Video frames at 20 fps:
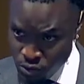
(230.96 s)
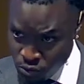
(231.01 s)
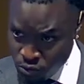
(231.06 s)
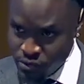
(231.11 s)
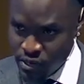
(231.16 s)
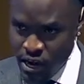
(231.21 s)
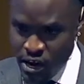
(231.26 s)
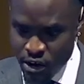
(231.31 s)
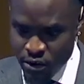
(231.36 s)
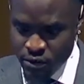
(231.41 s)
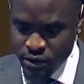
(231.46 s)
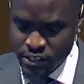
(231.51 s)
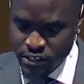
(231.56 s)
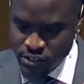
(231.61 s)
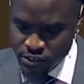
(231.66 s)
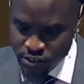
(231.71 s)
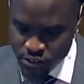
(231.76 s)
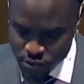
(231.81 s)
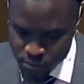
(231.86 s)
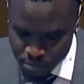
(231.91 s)
our
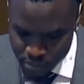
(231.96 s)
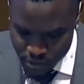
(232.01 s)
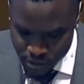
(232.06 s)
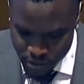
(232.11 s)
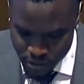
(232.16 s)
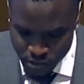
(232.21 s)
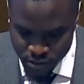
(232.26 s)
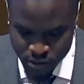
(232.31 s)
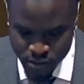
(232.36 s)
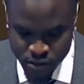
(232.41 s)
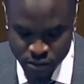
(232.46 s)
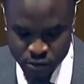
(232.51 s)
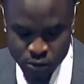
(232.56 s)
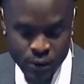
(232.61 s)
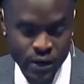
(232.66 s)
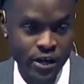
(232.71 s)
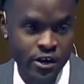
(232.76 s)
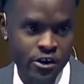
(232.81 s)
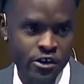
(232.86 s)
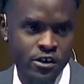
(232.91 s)
gracious speech to
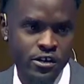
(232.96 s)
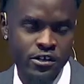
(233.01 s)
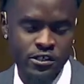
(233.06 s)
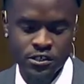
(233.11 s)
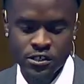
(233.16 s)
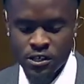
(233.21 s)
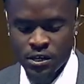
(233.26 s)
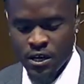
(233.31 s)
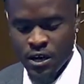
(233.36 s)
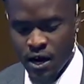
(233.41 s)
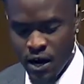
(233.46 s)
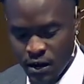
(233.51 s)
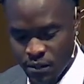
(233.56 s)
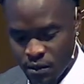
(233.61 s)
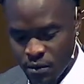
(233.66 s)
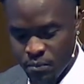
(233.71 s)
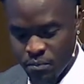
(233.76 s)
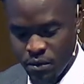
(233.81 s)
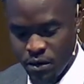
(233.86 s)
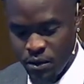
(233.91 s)
encourage
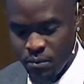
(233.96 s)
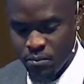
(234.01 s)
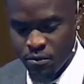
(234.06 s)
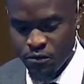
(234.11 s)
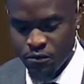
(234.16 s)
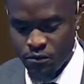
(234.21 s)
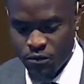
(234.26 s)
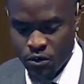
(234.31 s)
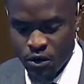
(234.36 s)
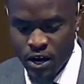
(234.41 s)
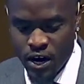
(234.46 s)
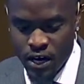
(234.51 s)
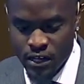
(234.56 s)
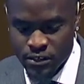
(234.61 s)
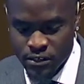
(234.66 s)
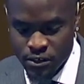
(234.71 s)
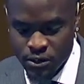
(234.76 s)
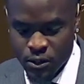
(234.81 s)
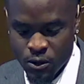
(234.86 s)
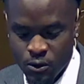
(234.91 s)
other people for
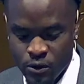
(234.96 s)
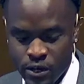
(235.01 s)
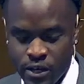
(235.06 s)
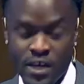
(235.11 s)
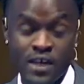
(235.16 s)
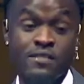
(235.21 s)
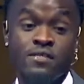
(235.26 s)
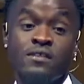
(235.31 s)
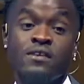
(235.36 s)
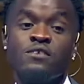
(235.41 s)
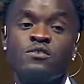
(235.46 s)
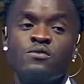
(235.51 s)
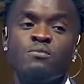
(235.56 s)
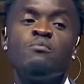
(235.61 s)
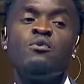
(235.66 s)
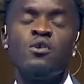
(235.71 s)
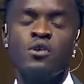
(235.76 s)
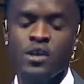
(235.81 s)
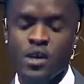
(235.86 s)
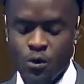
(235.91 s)
God's glory. And this
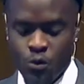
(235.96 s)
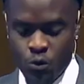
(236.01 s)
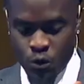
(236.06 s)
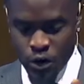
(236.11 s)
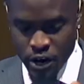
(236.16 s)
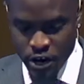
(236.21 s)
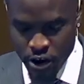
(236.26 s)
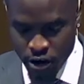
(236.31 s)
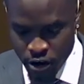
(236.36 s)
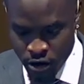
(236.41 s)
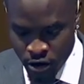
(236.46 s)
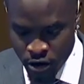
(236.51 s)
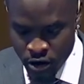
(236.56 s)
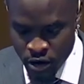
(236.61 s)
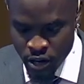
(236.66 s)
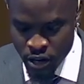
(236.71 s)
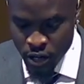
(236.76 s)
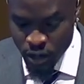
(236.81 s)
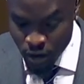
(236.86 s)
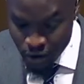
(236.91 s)
morning, we are
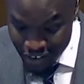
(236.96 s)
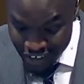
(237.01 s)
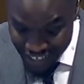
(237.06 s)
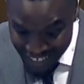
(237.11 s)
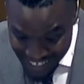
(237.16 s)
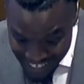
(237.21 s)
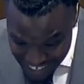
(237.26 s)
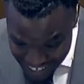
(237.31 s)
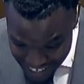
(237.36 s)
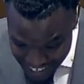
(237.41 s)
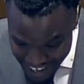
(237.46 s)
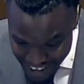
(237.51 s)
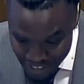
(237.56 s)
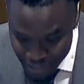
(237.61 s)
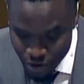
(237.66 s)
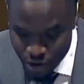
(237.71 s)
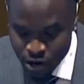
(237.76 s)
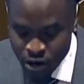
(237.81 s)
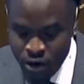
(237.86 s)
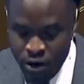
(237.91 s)
looking
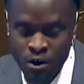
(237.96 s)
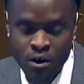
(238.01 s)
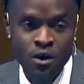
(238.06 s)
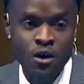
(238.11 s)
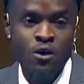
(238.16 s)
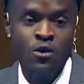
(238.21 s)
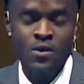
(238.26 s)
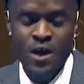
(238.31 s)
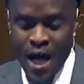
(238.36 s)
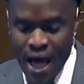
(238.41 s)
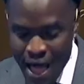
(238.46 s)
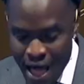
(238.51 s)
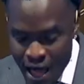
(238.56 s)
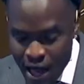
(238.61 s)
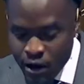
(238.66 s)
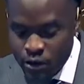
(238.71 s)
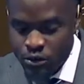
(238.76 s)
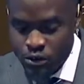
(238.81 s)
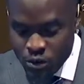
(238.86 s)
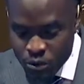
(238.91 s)
together on
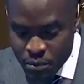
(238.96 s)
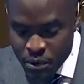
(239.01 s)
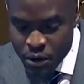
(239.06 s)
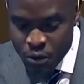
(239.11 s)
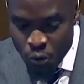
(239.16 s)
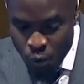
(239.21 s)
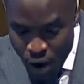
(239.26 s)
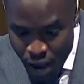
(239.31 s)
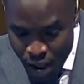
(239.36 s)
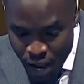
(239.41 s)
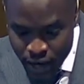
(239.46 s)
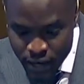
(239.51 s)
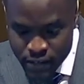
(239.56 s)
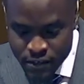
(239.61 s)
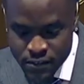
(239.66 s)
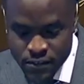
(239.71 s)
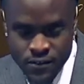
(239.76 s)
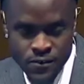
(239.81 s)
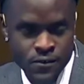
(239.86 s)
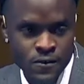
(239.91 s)
how to be
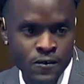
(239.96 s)
wise